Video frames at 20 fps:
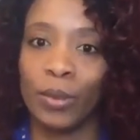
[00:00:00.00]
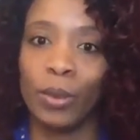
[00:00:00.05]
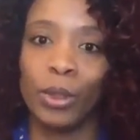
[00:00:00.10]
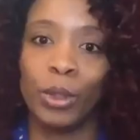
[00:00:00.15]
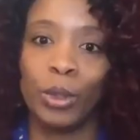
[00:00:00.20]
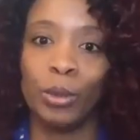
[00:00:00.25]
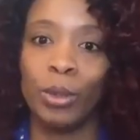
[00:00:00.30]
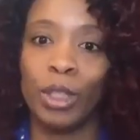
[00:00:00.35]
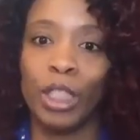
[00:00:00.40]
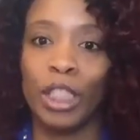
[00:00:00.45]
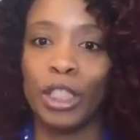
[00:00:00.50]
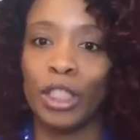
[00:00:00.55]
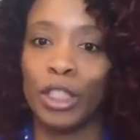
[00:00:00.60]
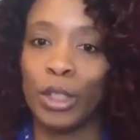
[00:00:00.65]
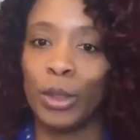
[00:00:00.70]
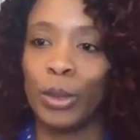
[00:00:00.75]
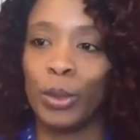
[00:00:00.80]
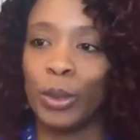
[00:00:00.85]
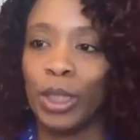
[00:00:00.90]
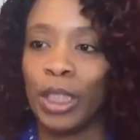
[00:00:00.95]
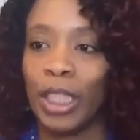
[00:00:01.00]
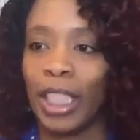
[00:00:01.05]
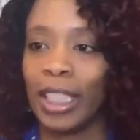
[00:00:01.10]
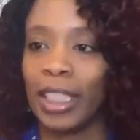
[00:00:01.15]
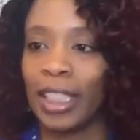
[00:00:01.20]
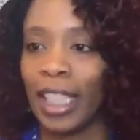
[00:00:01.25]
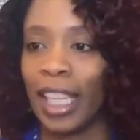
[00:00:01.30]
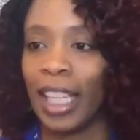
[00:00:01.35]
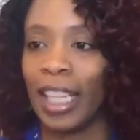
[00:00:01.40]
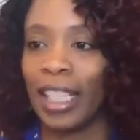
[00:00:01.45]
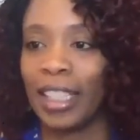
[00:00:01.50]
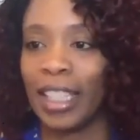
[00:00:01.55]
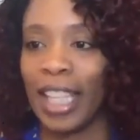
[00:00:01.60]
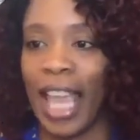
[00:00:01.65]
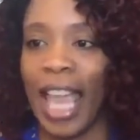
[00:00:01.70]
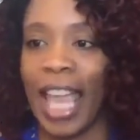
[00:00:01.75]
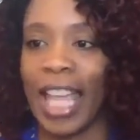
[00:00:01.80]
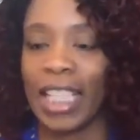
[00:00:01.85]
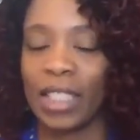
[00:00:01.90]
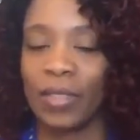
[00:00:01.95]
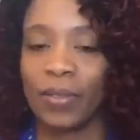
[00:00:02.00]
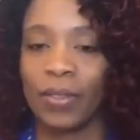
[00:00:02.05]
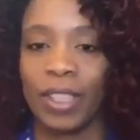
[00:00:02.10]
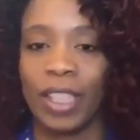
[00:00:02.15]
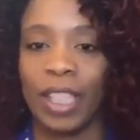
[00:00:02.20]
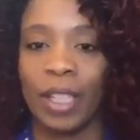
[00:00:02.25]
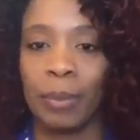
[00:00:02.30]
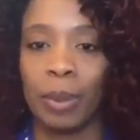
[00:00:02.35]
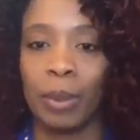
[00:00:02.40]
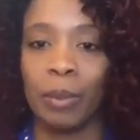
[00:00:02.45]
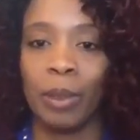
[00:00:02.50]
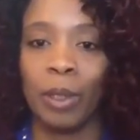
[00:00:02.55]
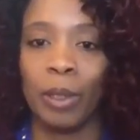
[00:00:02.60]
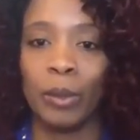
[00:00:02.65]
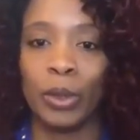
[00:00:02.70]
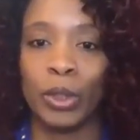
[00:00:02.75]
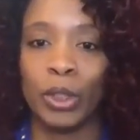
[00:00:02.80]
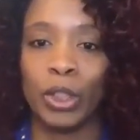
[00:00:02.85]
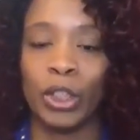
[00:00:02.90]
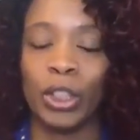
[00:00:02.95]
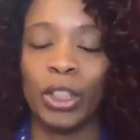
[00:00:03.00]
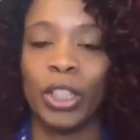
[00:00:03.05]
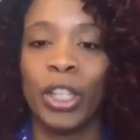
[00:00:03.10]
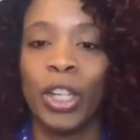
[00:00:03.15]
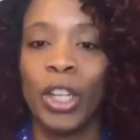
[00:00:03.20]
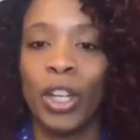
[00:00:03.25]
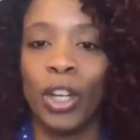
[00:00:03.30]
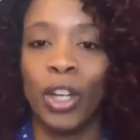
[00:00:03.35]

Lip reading: what you need to do to get that, to ask for that promotion,